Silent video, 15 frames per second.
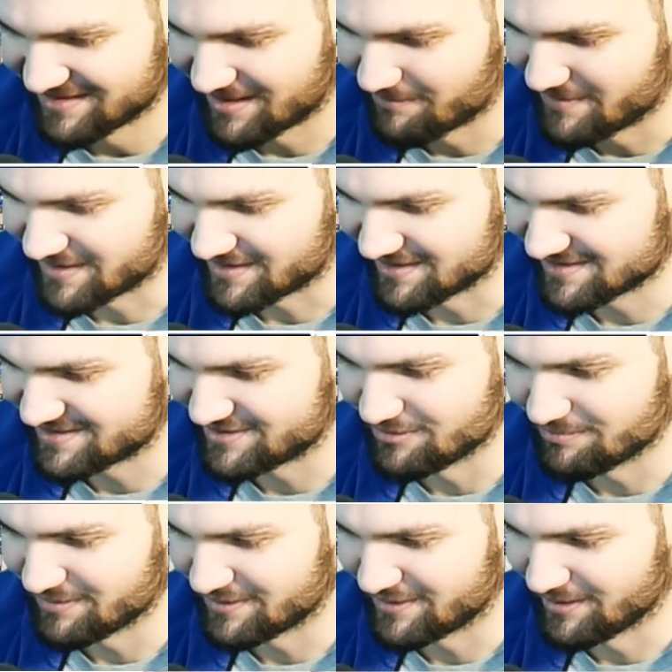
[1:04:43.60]
I'm making a
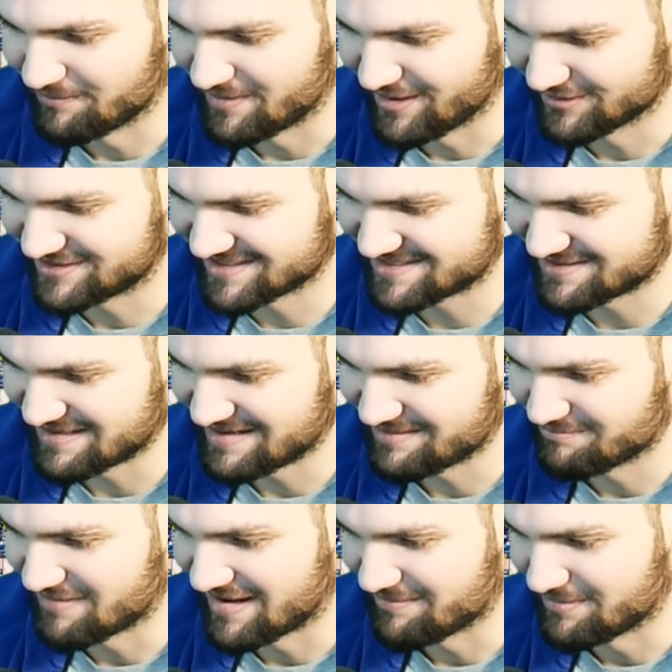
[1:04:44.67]
stupid thumbnail just
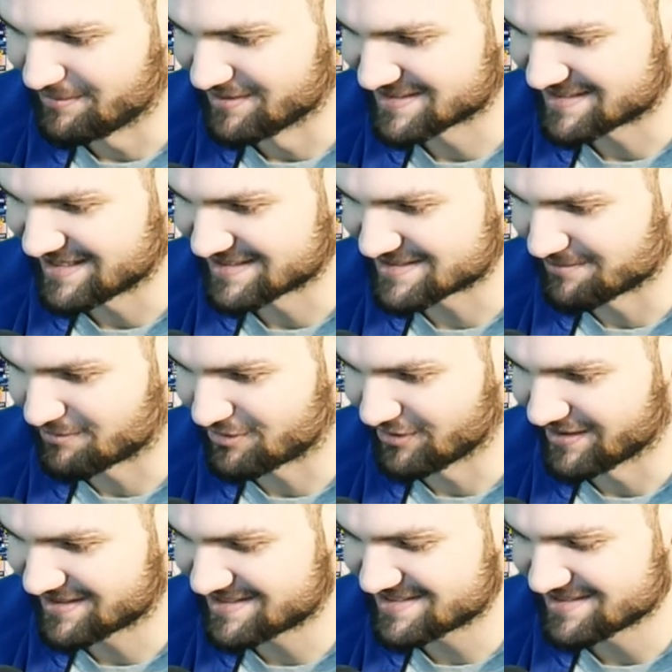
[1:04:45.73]
seeing maybe this gets some
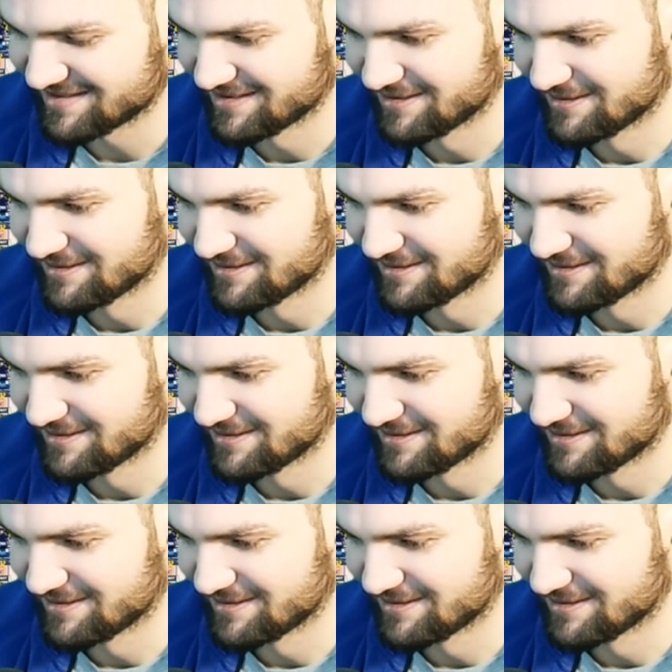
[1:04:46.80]
clicks.